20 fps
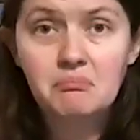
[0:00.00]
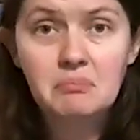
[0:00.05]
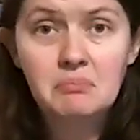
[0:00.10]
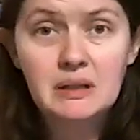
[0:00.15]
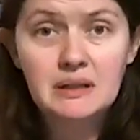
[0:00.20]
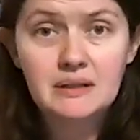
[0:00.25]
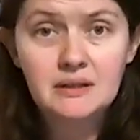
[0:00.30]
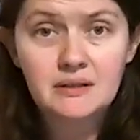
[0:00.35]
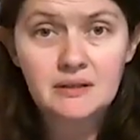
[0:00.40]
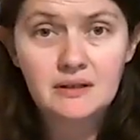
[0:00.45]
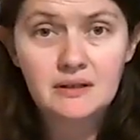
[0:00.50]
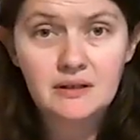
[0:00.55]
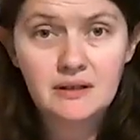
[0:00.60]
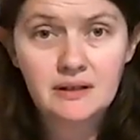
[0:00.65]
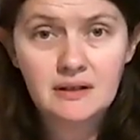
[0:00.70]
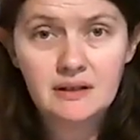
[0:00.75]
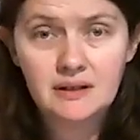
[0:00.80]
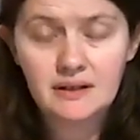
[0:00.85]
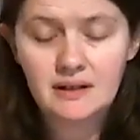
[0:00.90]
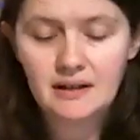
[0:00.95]
middle
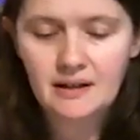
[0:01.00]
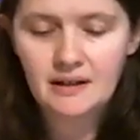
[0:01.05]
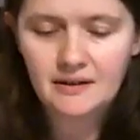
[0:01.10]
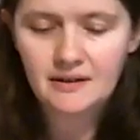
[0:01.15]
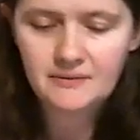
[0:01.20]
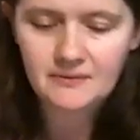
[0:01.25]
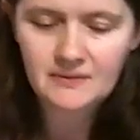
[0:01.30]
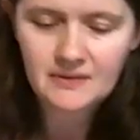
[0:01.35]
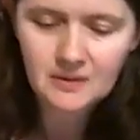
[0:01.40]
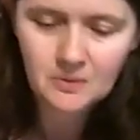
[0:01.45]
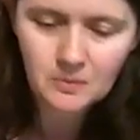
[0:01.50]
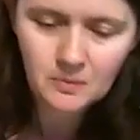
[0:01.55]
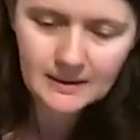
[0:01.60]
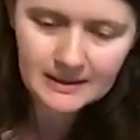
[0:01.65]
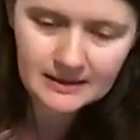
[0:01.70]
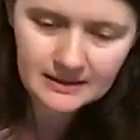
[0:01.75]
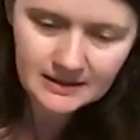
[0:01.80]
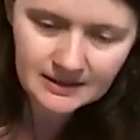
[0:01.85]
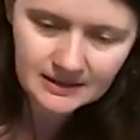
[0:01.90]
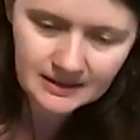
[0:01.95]
of the
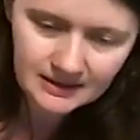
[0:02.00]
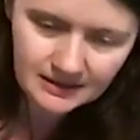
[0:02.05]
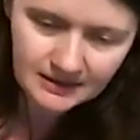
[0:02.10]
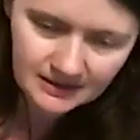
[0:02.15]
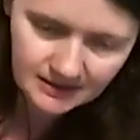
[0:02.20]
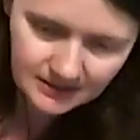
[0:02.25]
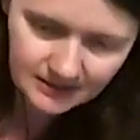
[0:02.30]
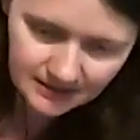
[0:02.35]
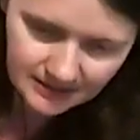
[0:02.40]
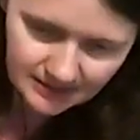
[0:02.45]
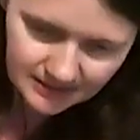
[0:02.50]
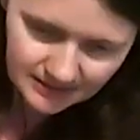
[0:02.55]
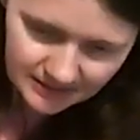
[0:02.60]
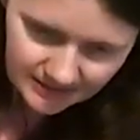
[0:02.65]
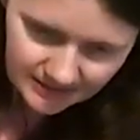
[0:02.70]
wick here.